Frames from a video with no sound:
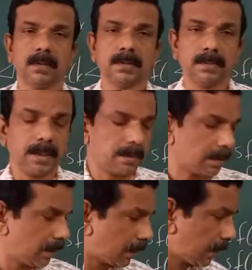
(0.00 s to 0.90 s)

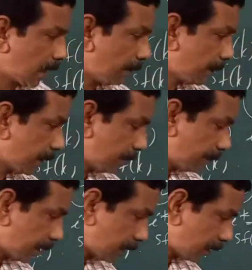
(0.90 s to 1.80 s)
Similarly, capital
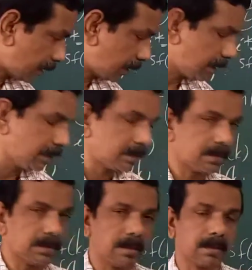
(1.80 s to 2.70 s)
per head is a